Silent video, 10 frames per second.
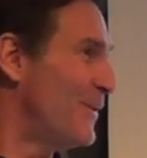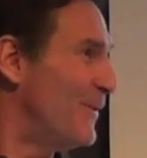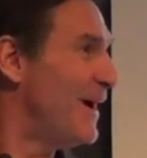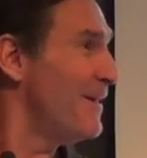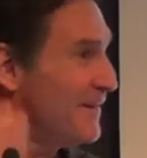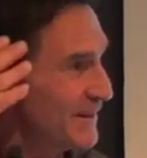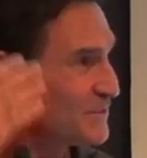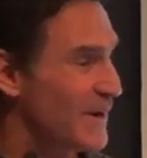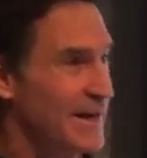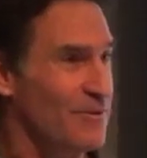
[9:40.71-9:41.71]
So
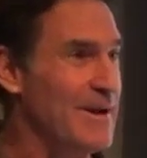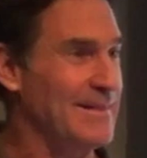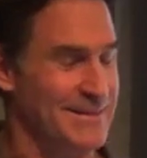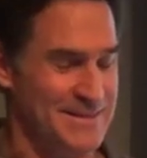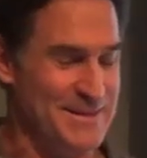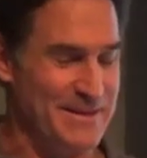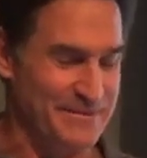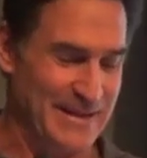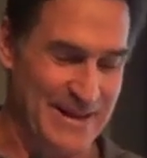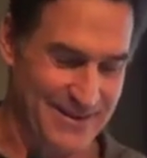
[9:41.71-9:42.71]
that's why I got to write this
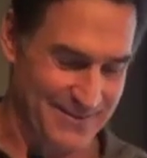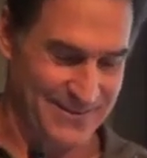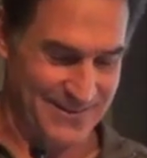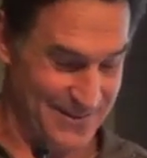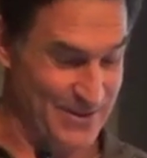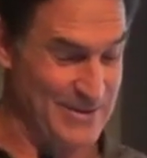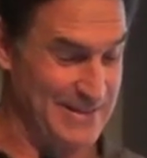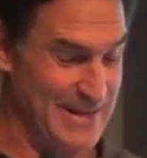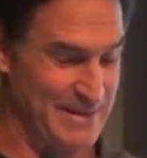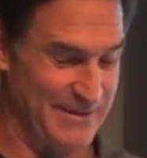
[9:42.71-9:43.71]
stuff down. a
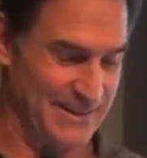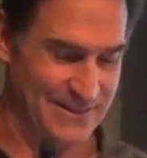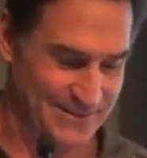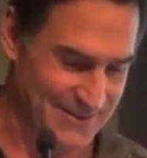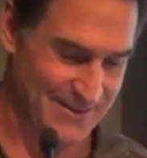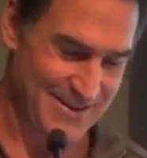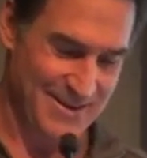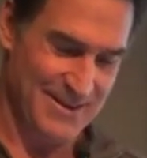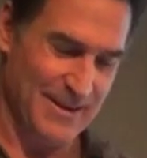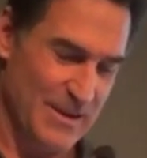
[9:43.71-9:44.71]
Long time ago.
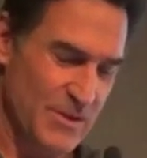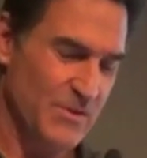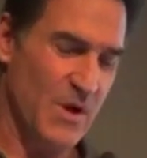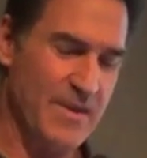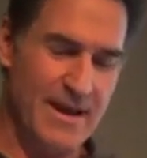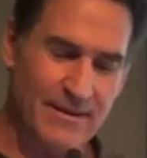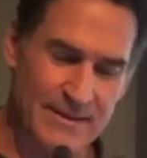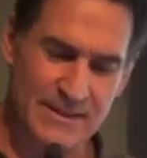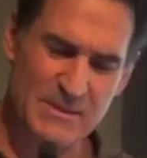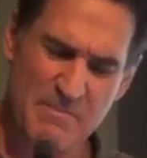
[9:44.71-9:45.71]
So now
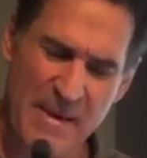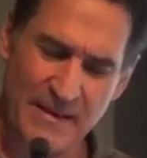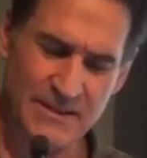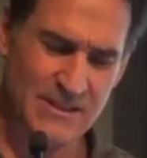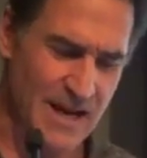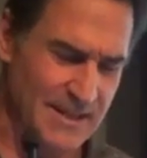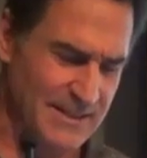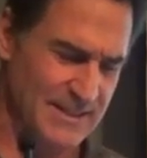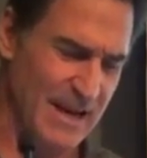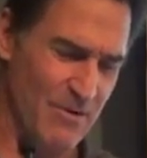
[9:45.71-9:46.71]
this Peltzon
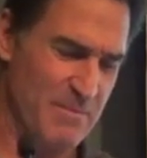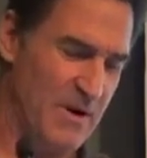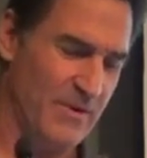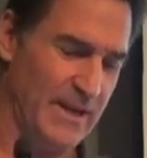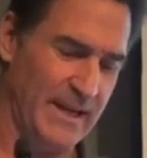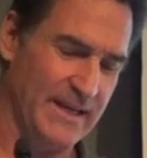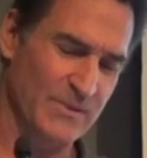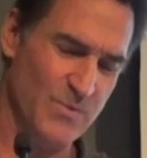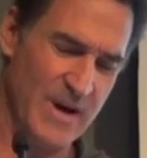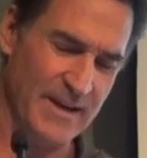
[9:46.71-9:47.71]
ceremony
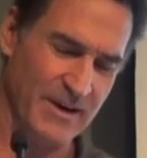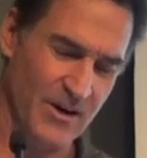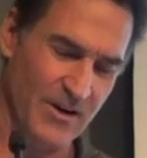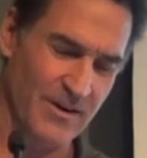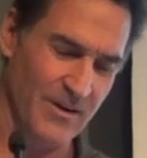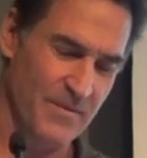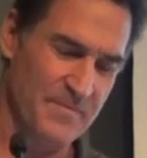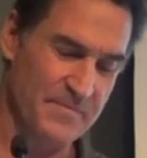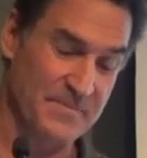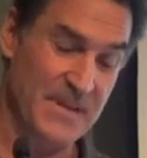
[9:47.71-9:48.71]
is when a
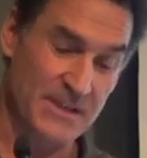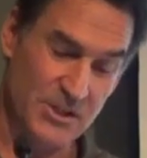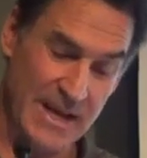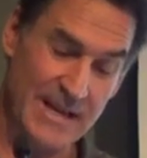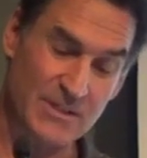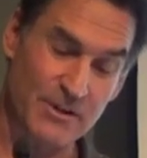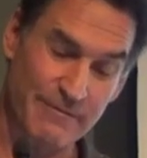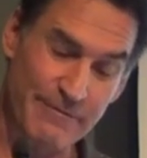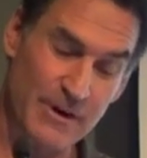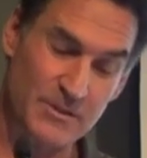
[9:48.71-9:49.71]
girl, she has her
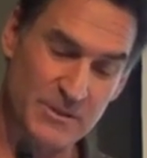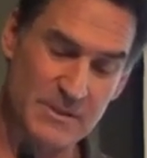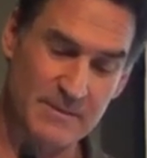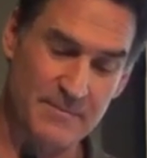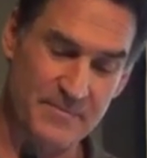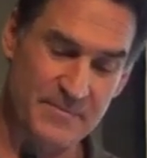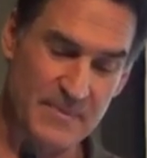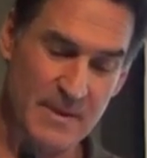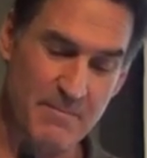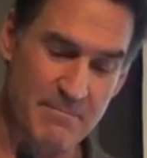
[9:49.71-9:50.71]
first
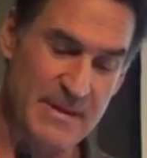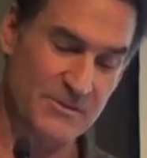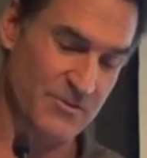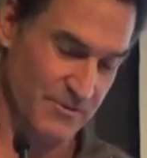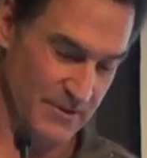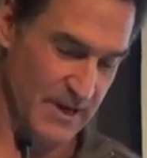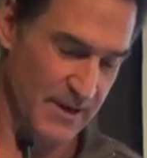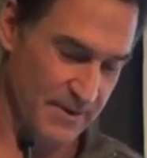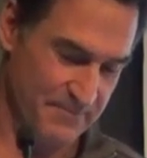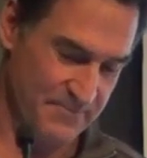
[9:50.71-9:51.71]
menstrual,
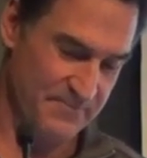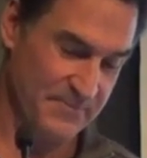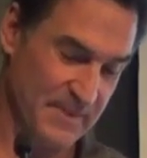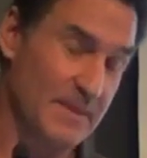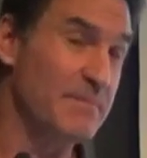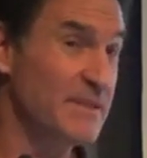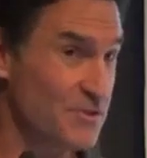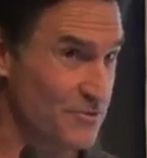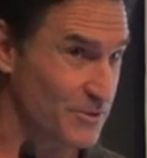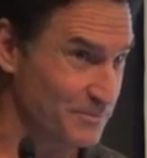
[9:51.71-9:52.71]
uh, the
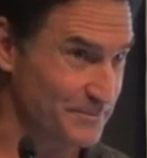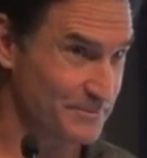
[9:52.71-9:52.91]
menstrual